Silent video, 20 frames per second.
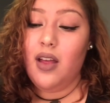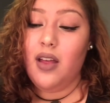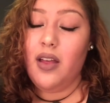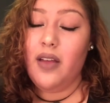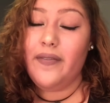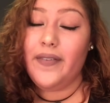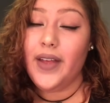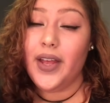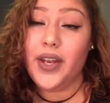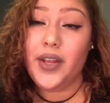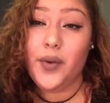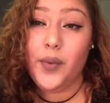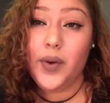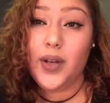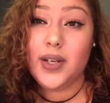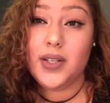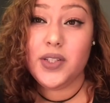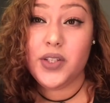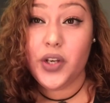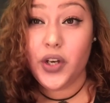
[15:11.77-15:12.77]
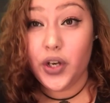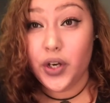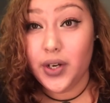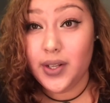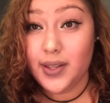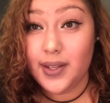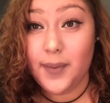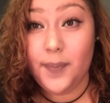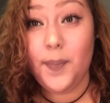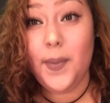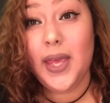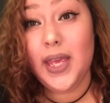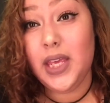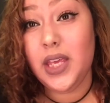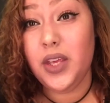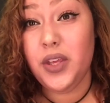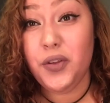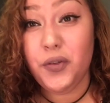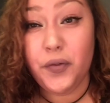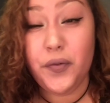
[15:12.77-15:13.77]
If anyone is currently
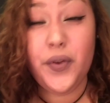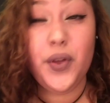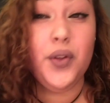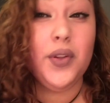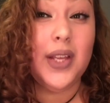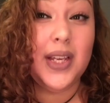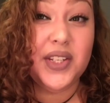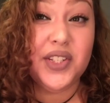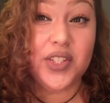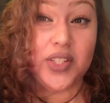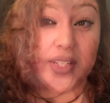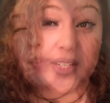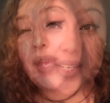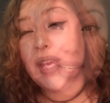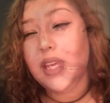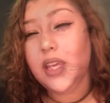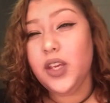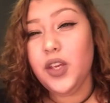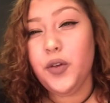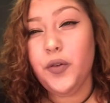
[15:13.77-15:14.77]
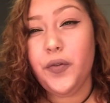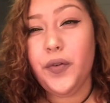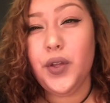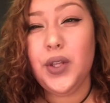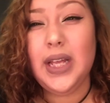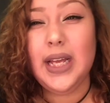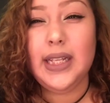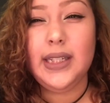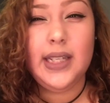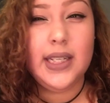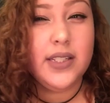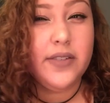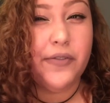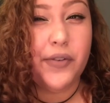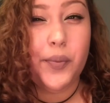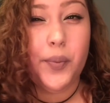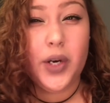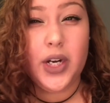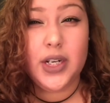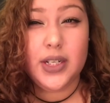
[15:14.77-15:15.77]
making you feel like shit, or making you feel like less of
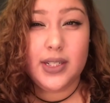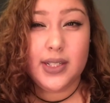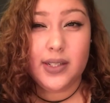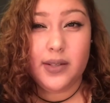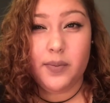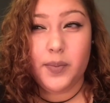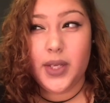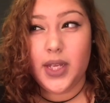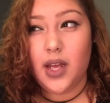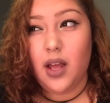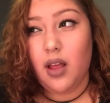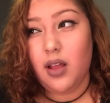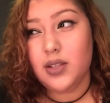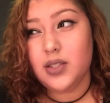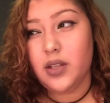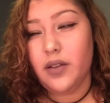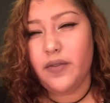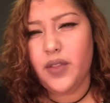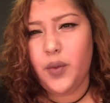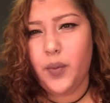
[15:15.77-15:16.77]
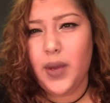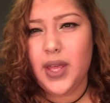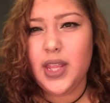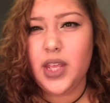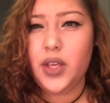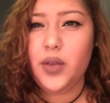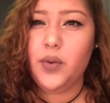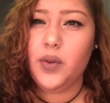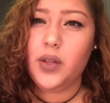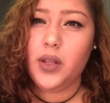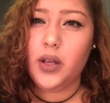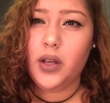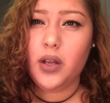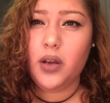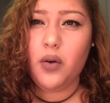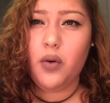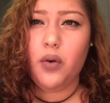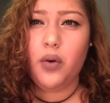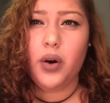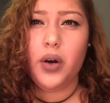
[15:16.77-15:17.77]
a person because of the way that you
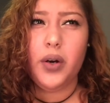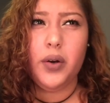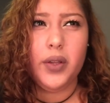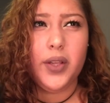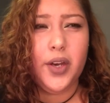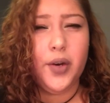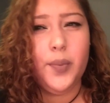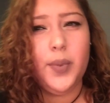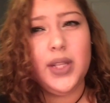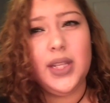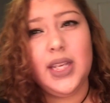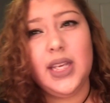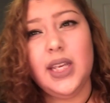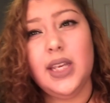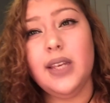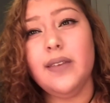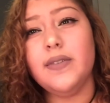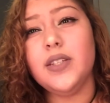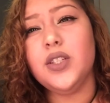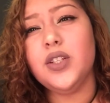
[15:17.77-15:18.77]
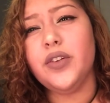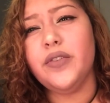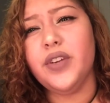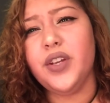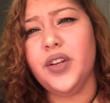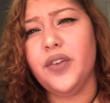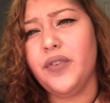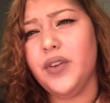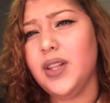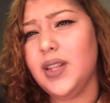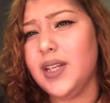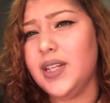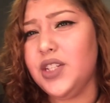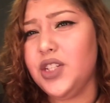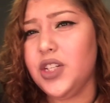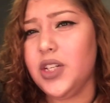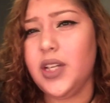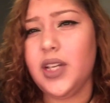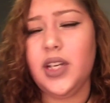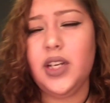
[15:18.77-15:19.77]
look, or your beliefs, or your
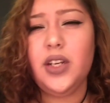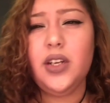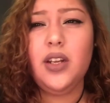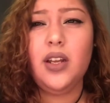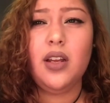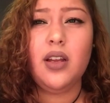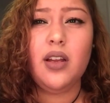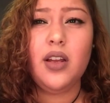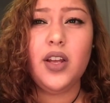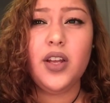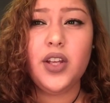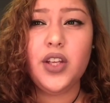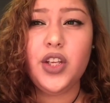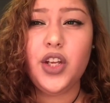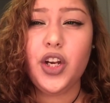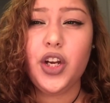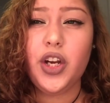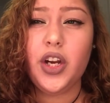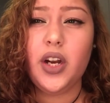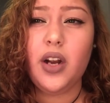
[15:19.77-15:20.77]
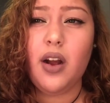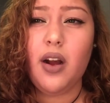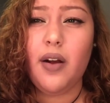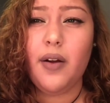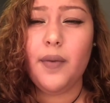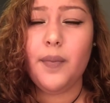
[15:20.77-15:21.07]
religion, your